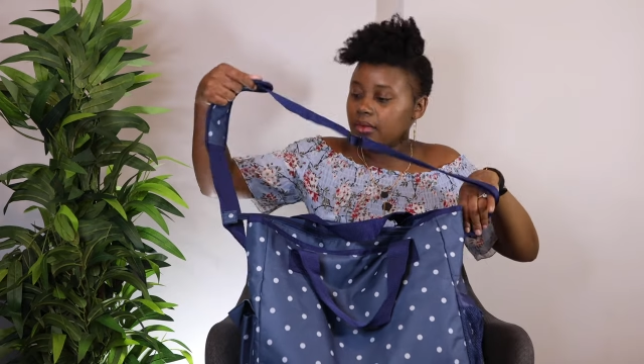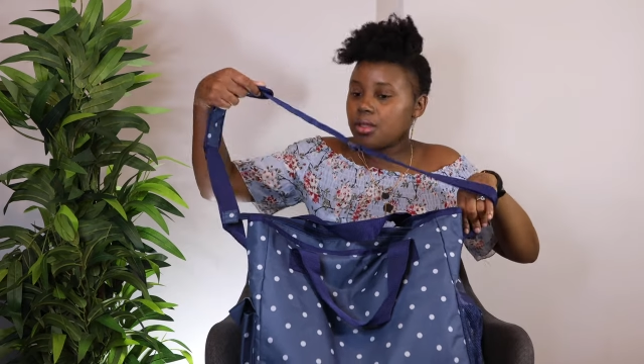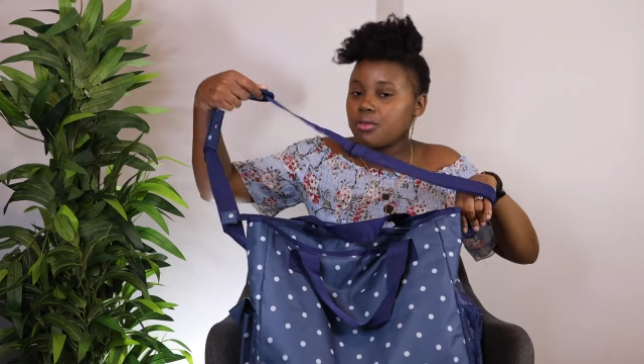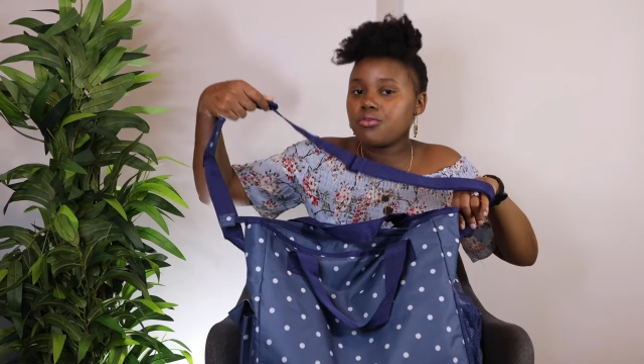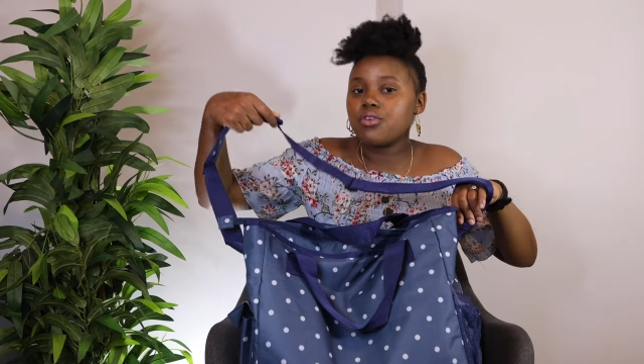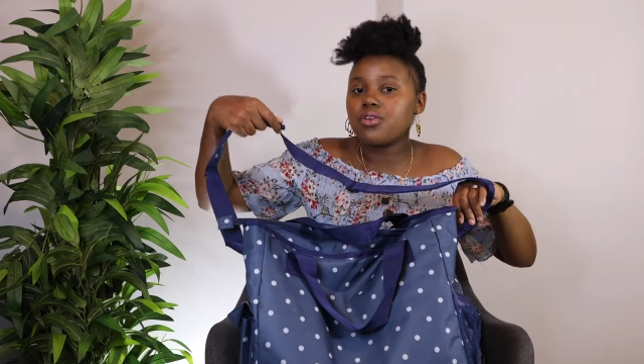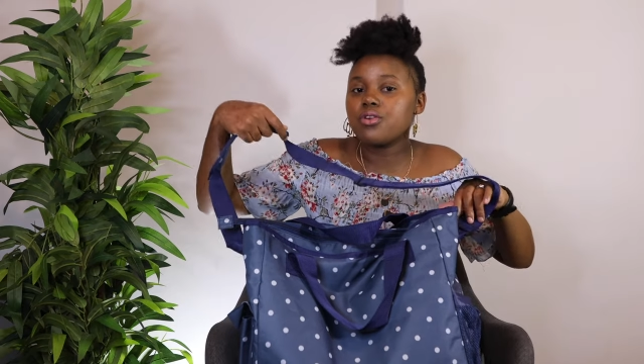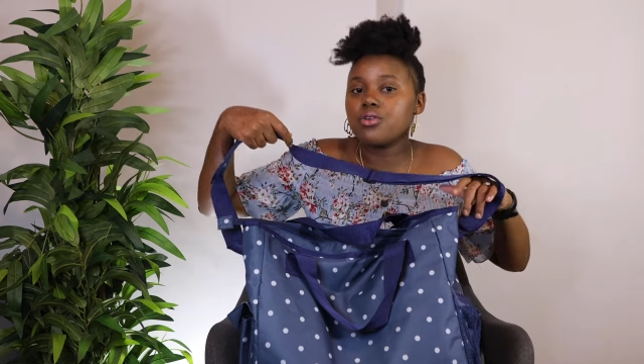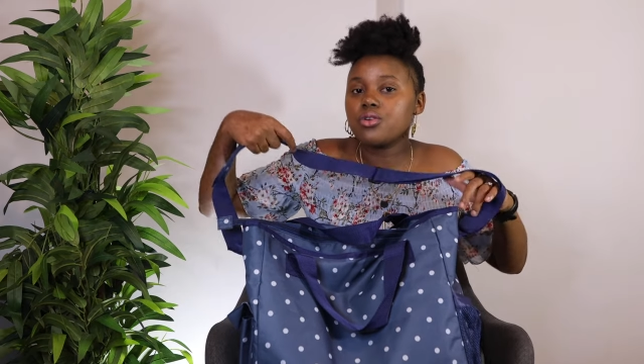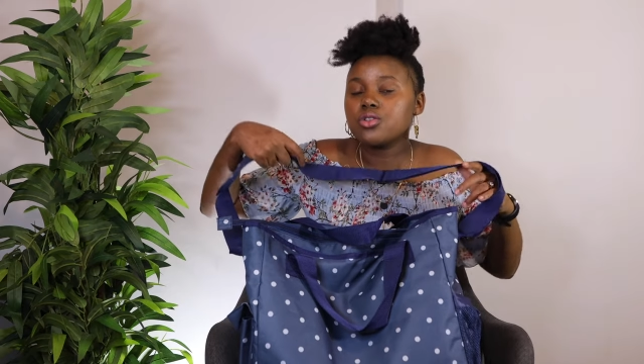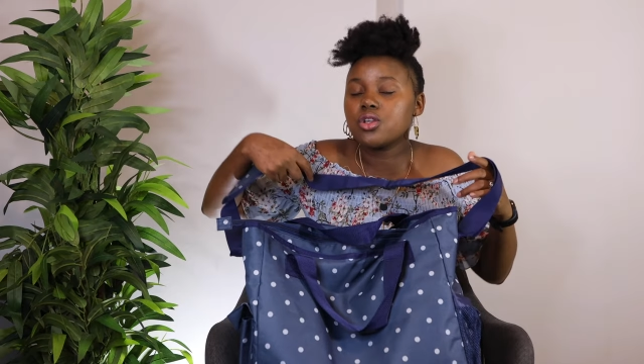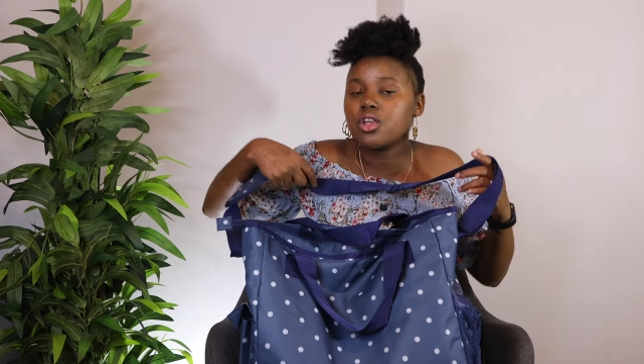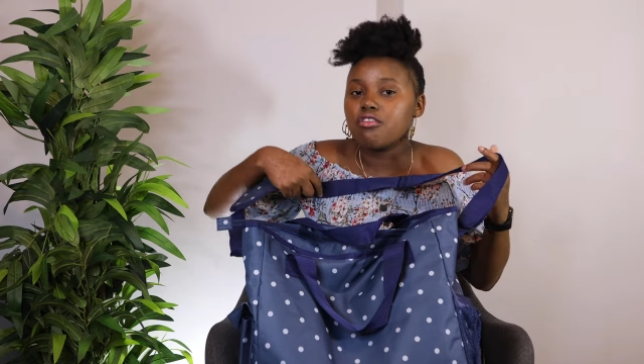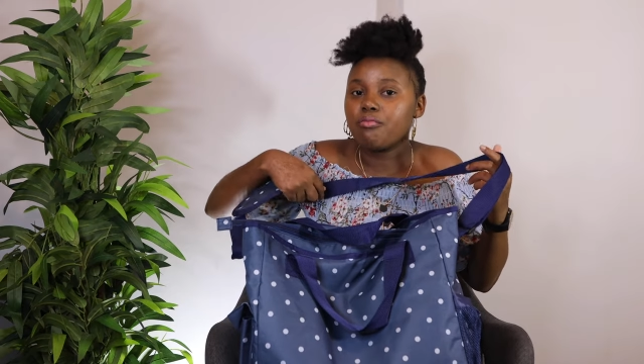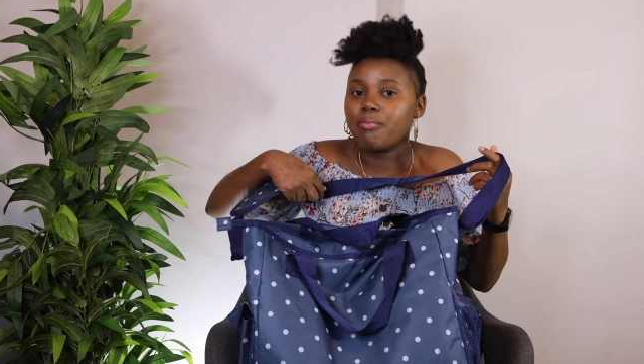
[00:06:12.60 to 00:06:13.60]
if you're going
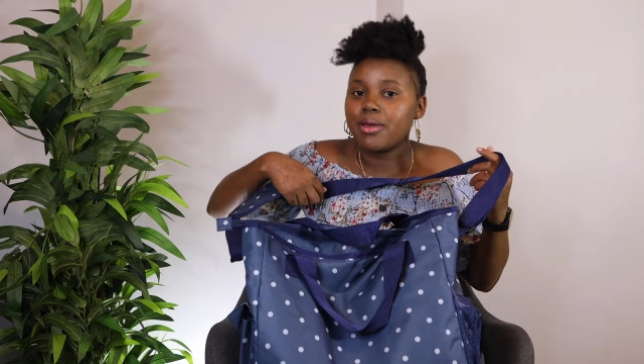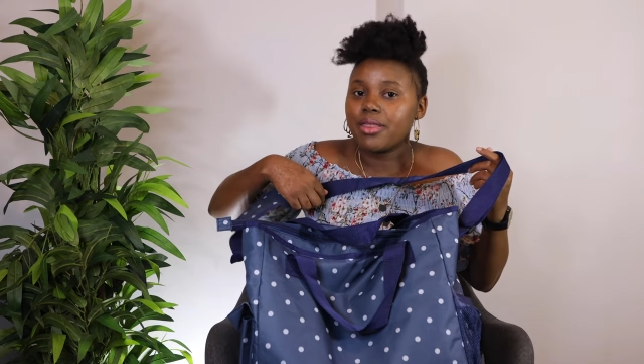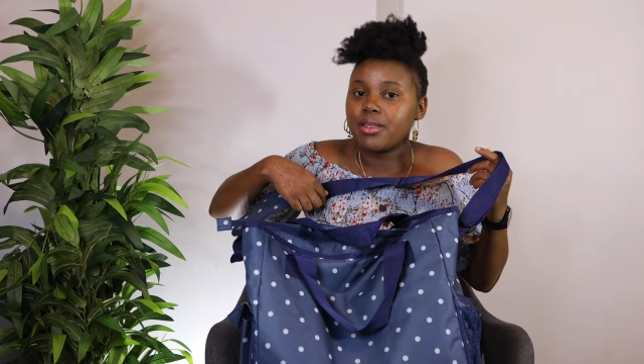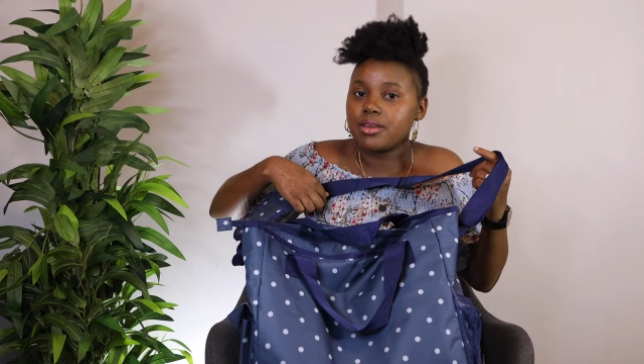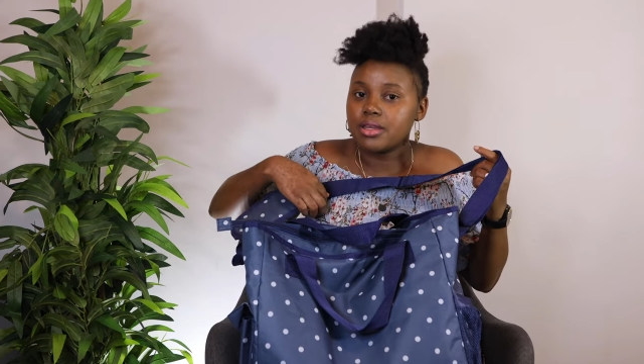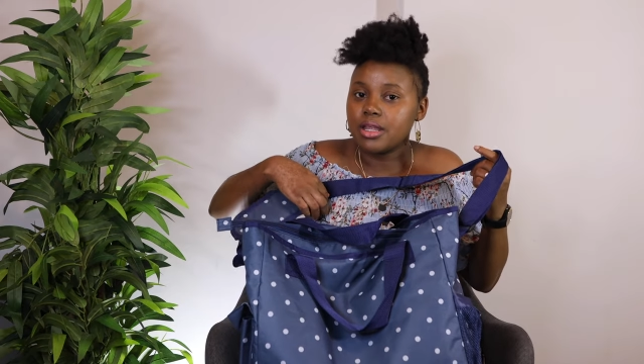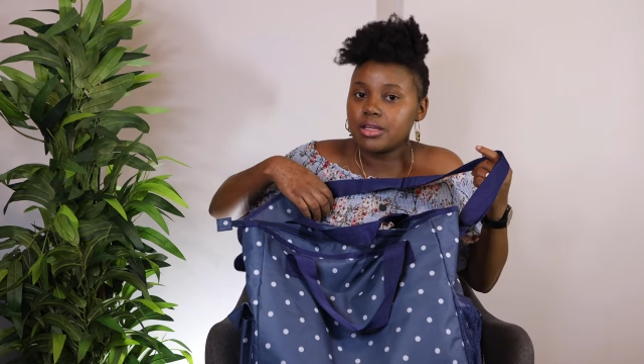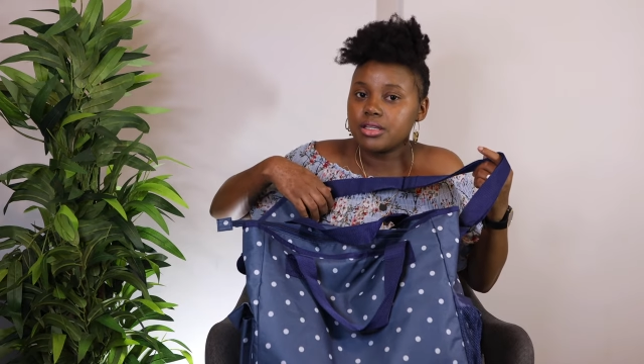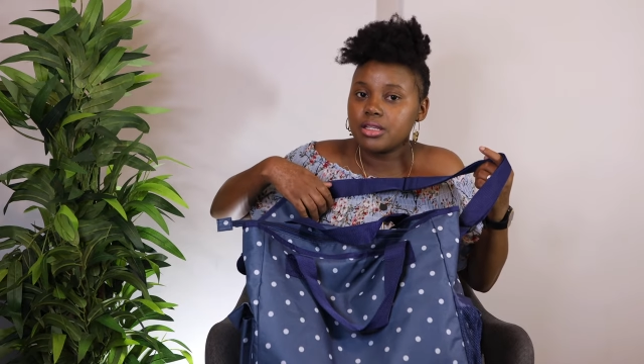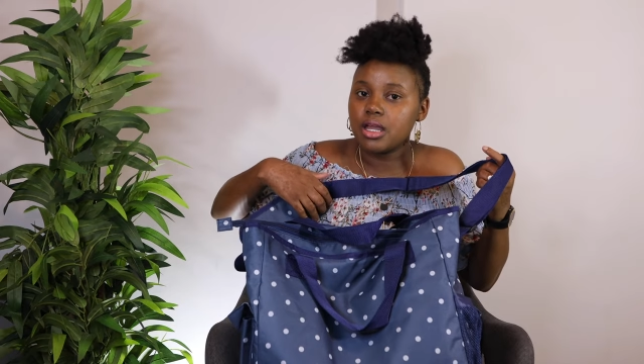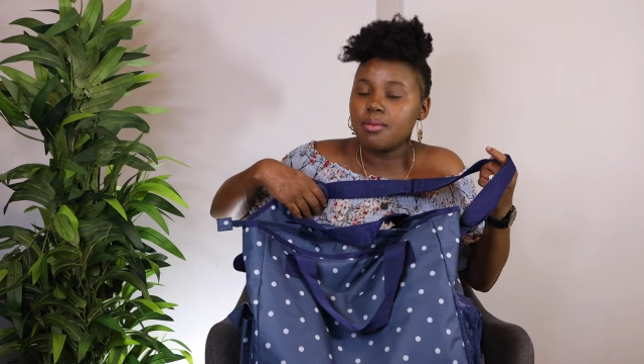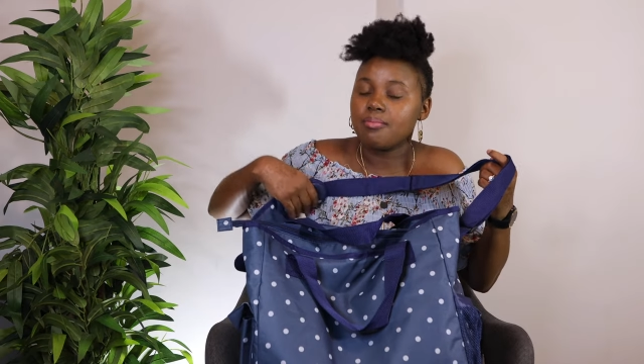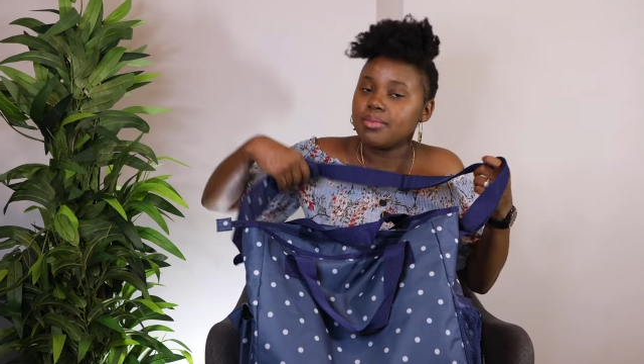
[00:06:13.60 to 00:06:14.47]
to give birth at Netcare,